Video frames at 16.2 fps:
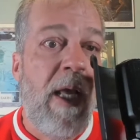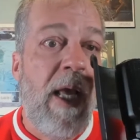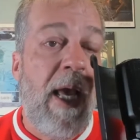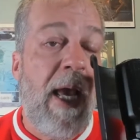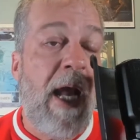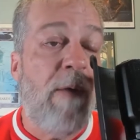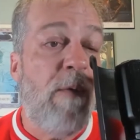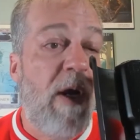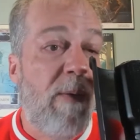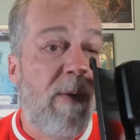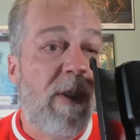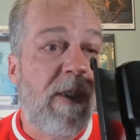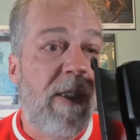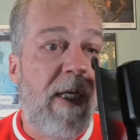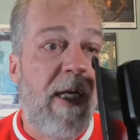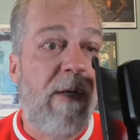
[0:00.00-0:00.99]
And we were
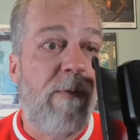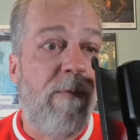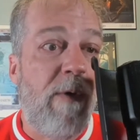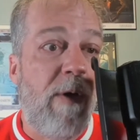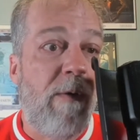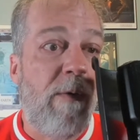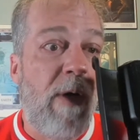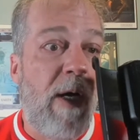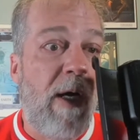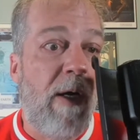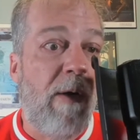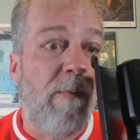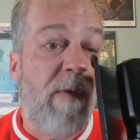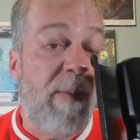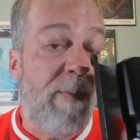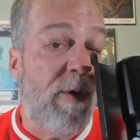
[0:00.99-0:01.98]
seeing
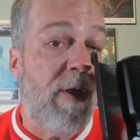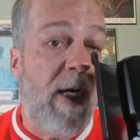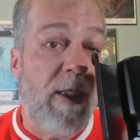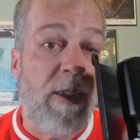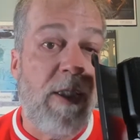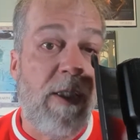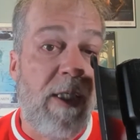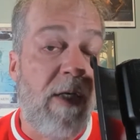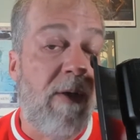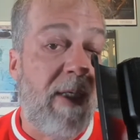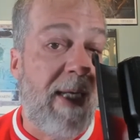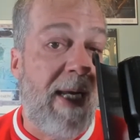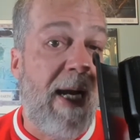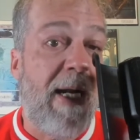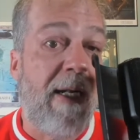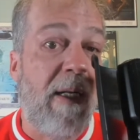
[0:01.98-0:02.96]
repercussions here in
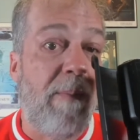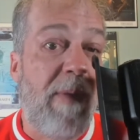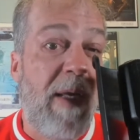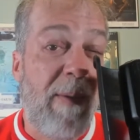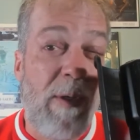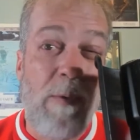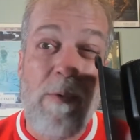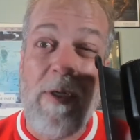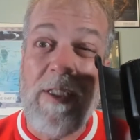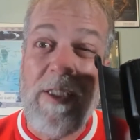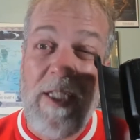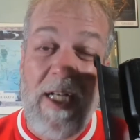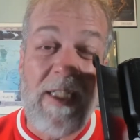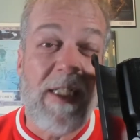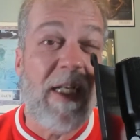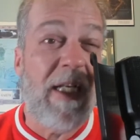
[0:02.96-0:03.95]
Canada. People were
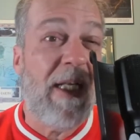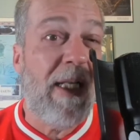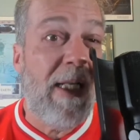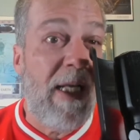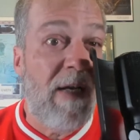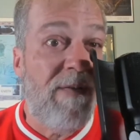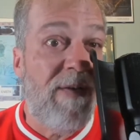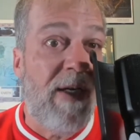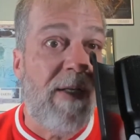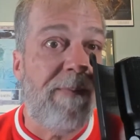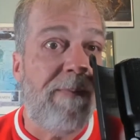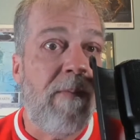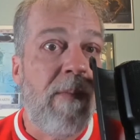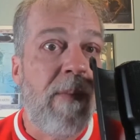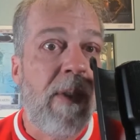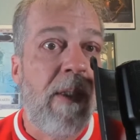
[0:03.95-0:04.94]
just livid
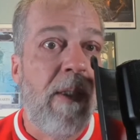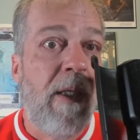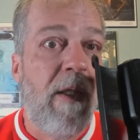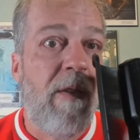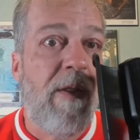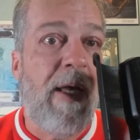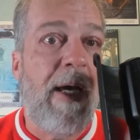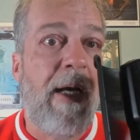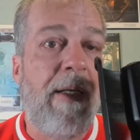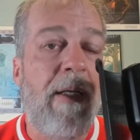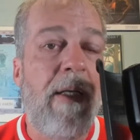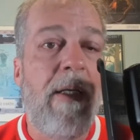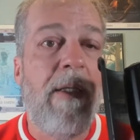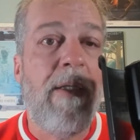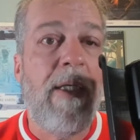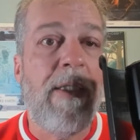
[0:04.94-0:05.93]
that
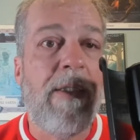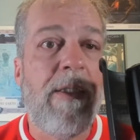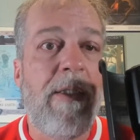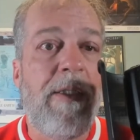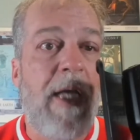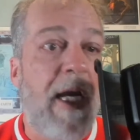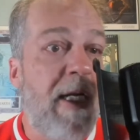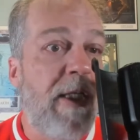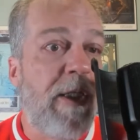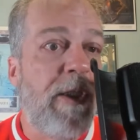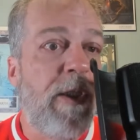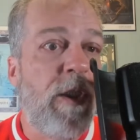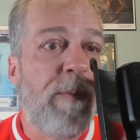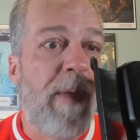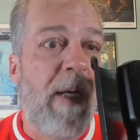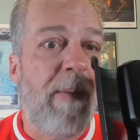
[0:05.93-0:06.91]
this Danish
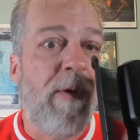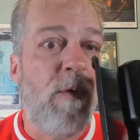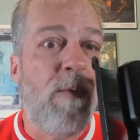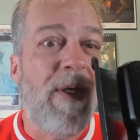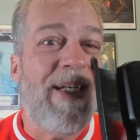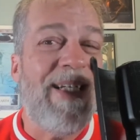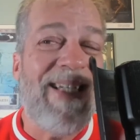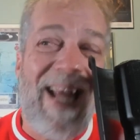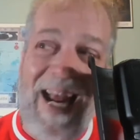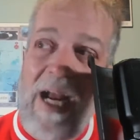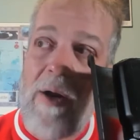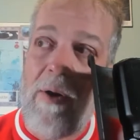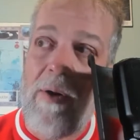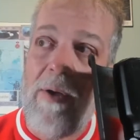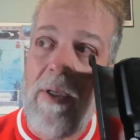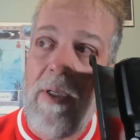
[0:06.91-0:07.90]
newspaper would
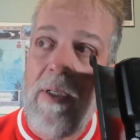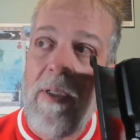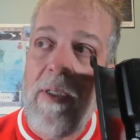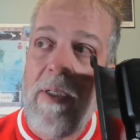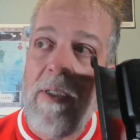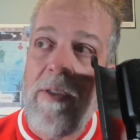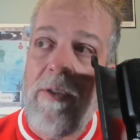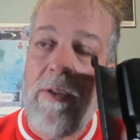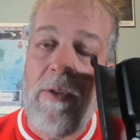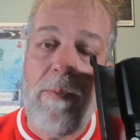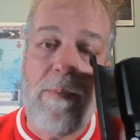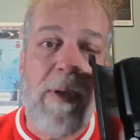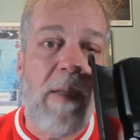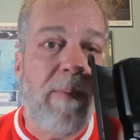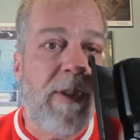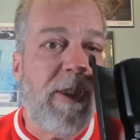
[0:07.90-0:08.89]
dare to
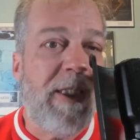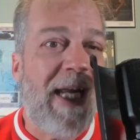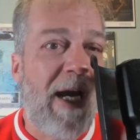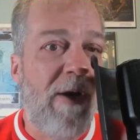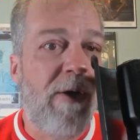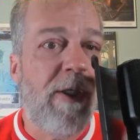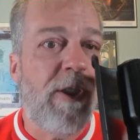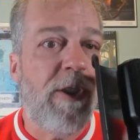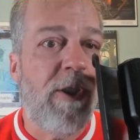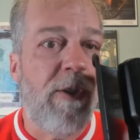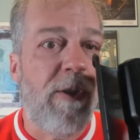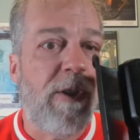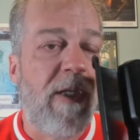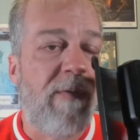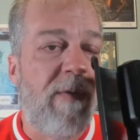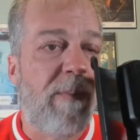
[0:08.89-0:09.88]
publish
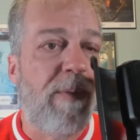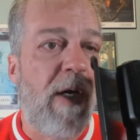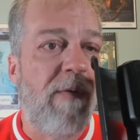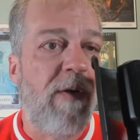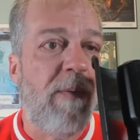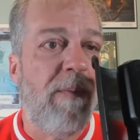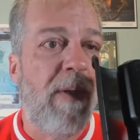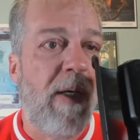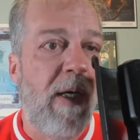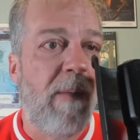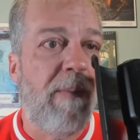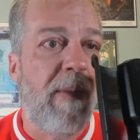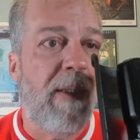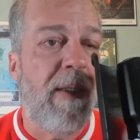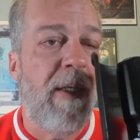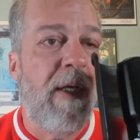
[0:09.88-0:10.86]
caricatures of the Prophet
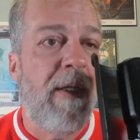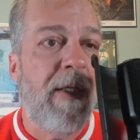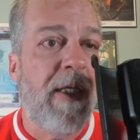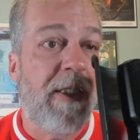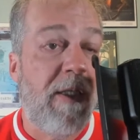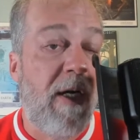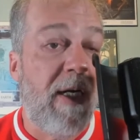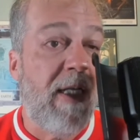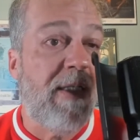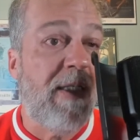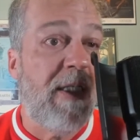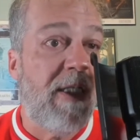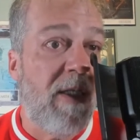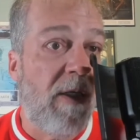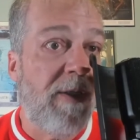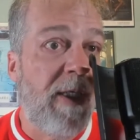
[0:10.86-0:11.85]
Muhammad. They saw it as
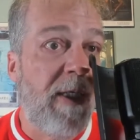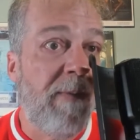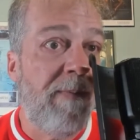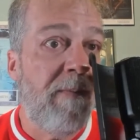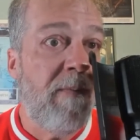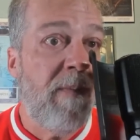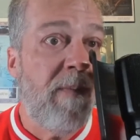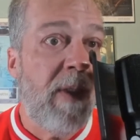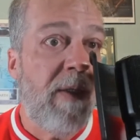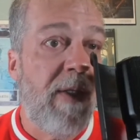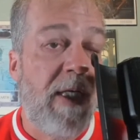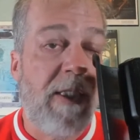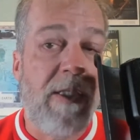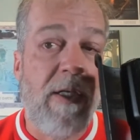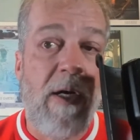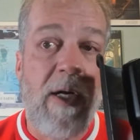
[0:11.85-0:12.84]
insulting. They
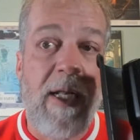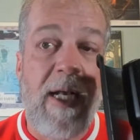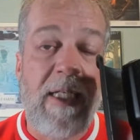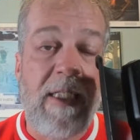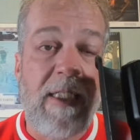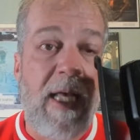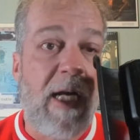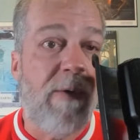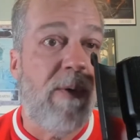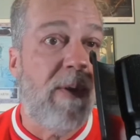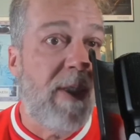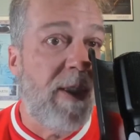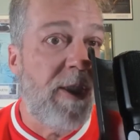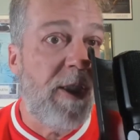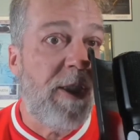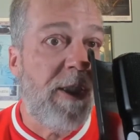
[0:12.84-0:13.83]
saw it as
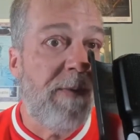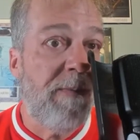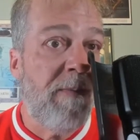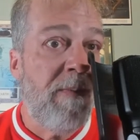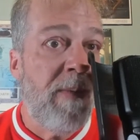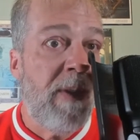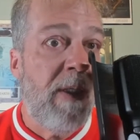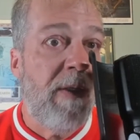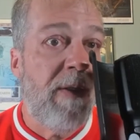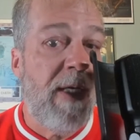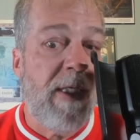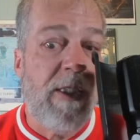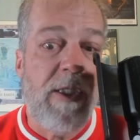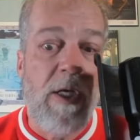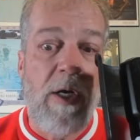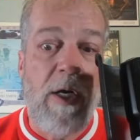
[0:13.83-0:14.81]
sacrilegious. They
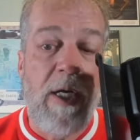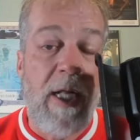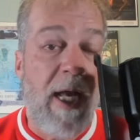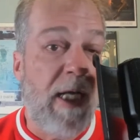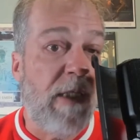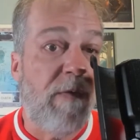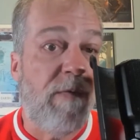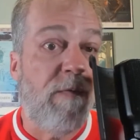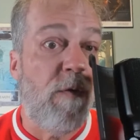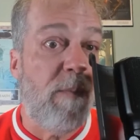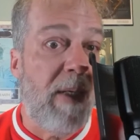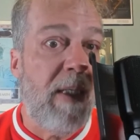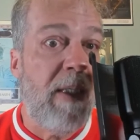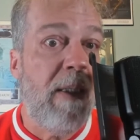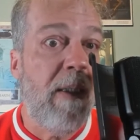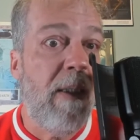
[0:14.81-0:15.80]
saw it as
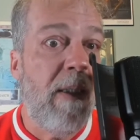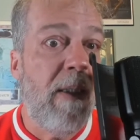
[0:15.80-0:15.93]
forbidden.